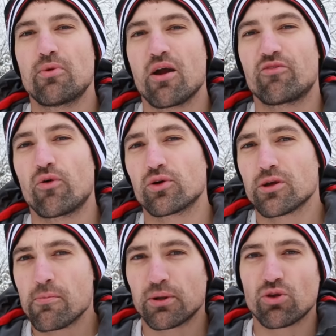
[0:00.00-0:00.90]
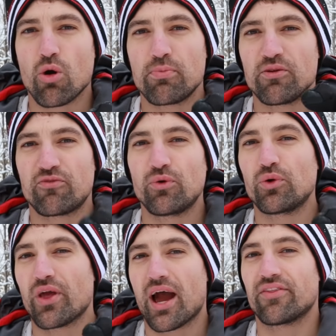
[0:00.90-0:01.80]
by fours, but don't be
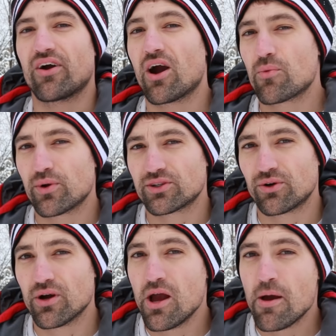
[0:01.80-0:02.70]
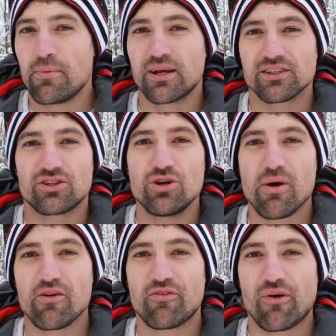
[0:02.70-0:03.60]
fooled at the hardware store because a two
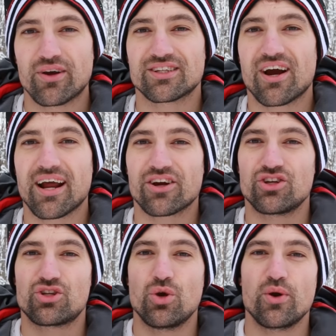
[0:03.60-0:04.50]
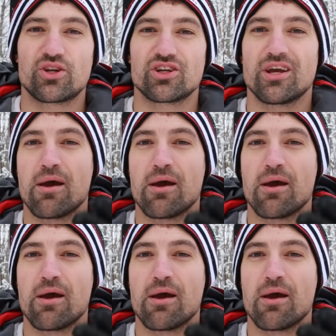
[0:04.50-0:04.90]
by four is not actually two inches